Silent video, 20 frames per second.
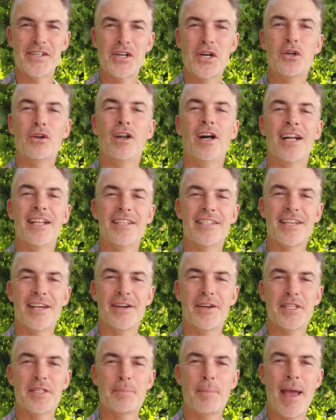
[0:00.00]
All right, so
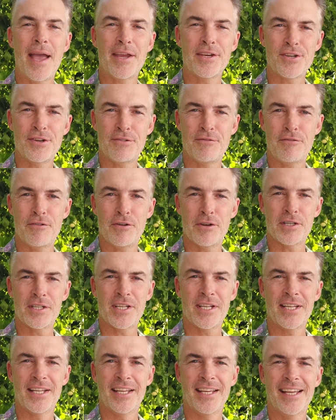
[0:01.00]
it's passion fruit.
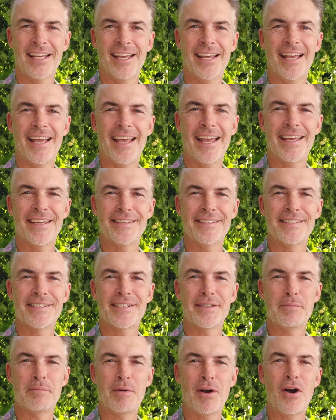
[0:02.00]

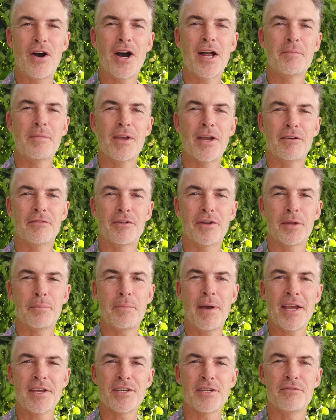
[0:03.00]
And behind me, I've got a
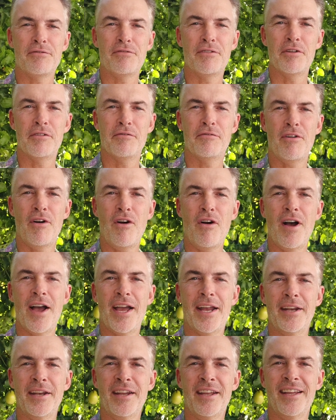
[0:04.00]
passion fruit
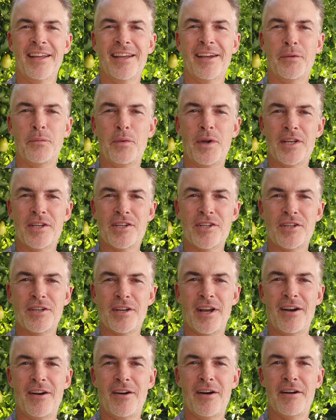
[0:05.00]
vine, which
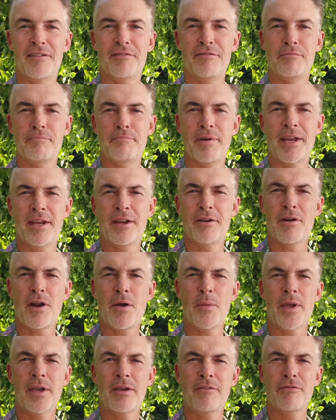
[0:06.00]
I've been
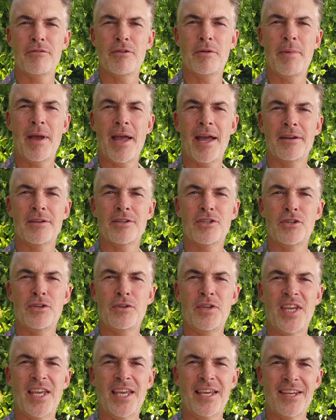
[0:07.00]
growing for about 2
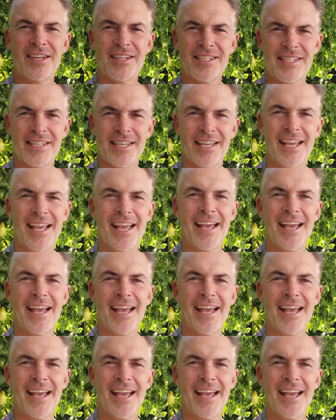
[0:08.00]
years.